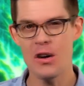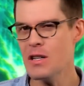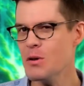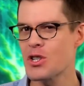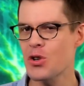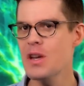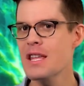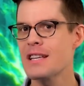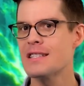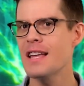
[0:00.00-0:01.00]
It's also a tree
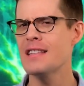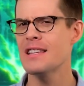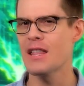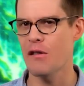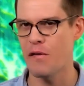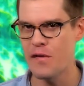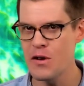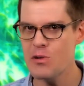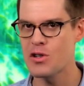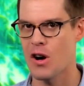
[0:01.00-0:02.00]
that extends into the
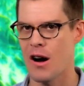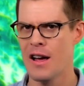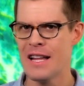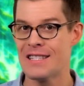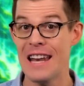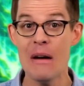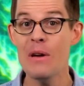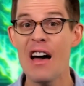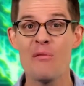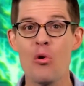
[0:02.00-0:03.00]
future. Today
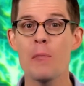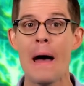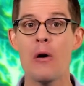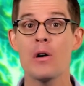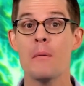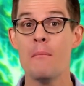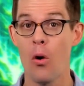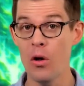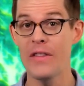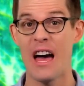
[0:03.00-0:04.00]
we have more power to
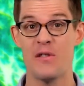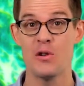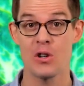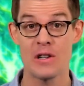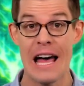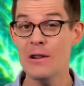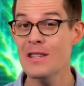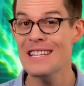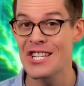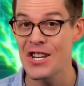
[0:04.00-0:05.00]
mold that future down
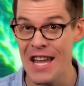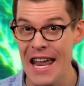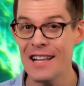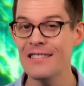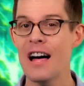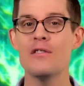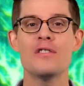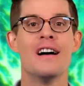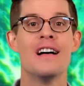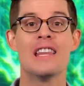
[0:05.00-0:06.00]
to the genetic
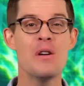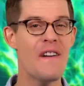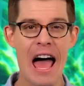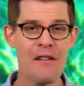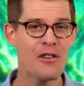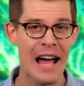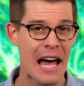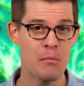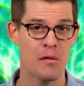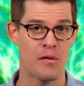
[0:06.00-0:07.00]
level than we've ever
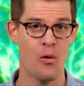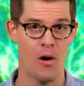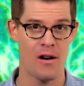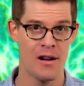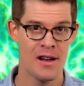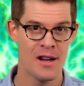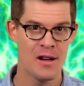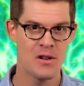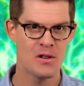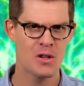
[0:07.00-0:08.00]
had before.
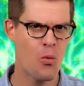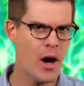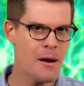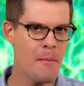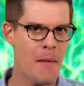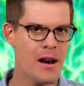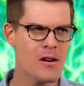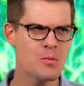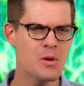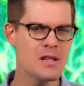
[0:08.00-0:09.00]
So what might
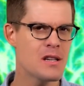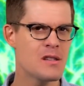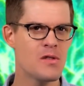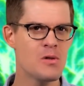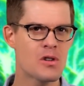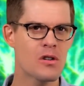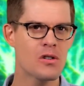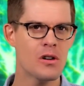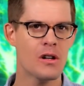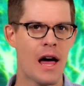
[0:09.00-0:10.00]
our species' future
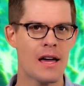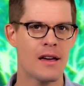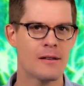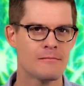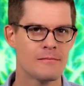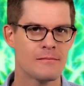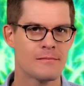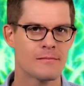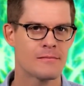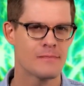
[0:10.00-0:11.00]
look like?
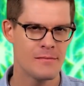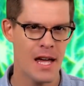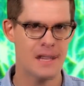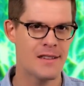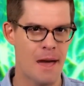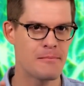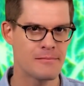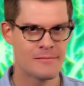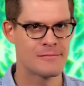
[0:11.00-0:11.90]
Next time.